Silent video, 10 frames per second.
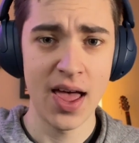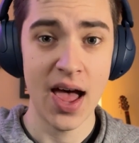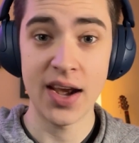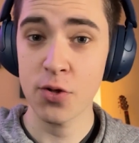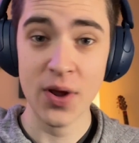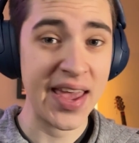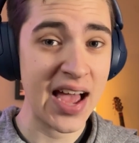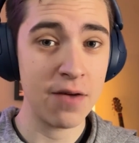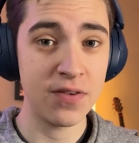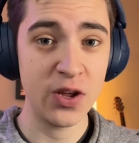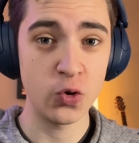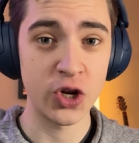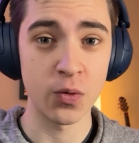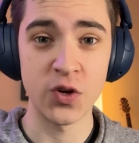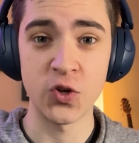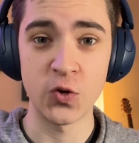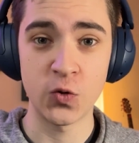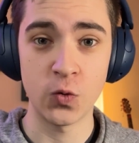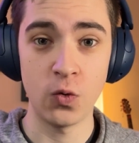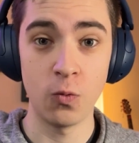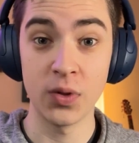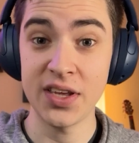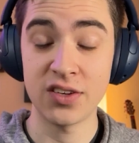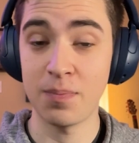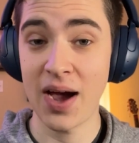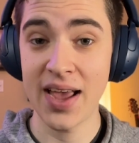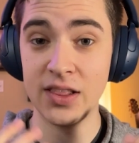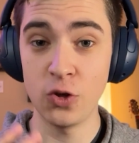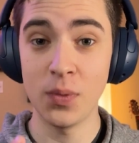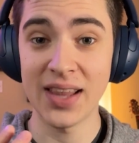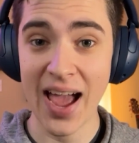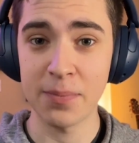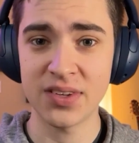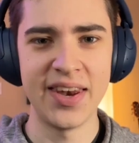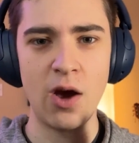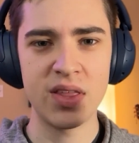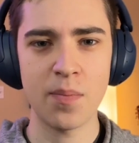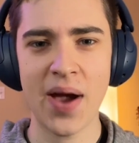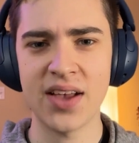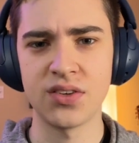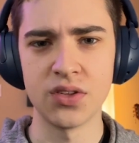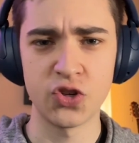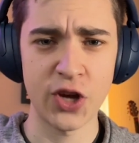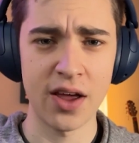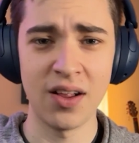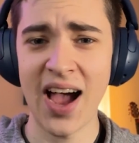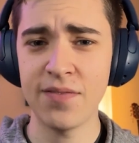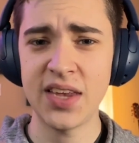another AI video generation tool released by Luma Labs. Now in the past on this channel, I've